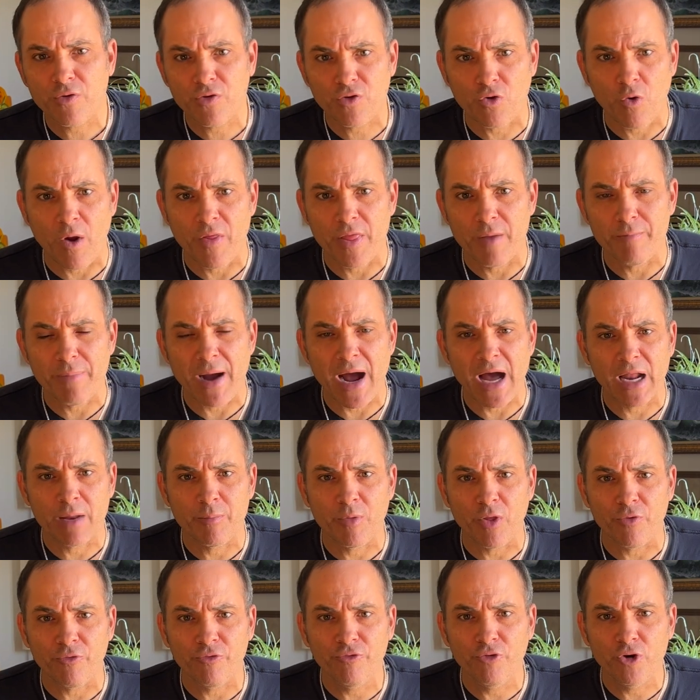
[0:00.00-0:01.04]
So on the bottom of
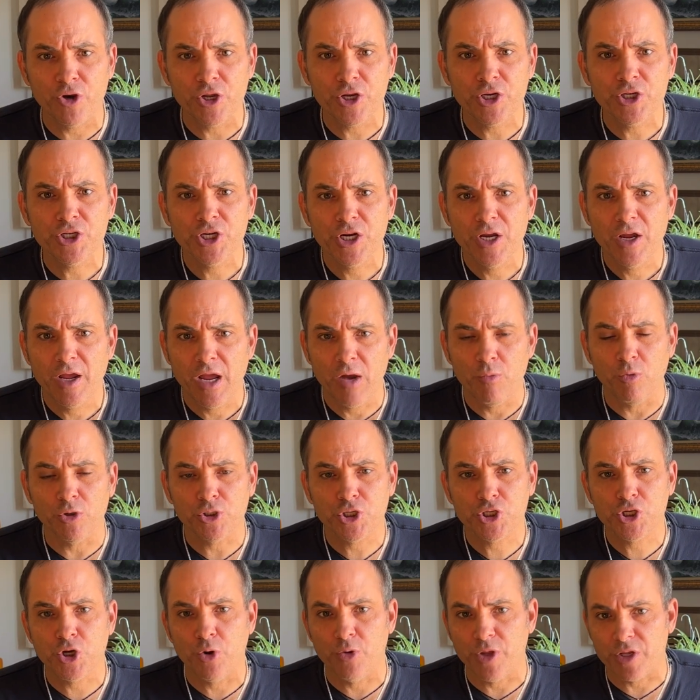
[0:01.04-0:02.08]
the footage, it will
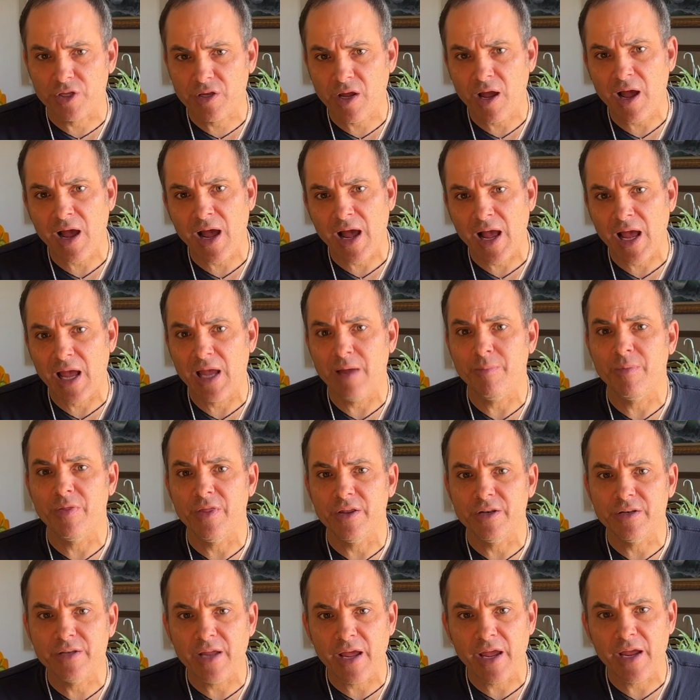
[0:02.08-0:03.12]
show the time and the
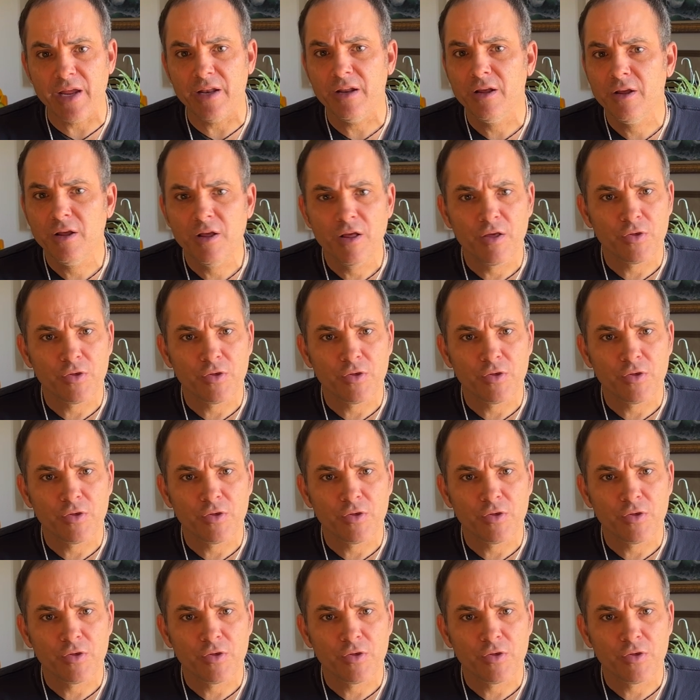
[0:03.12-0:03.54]
date.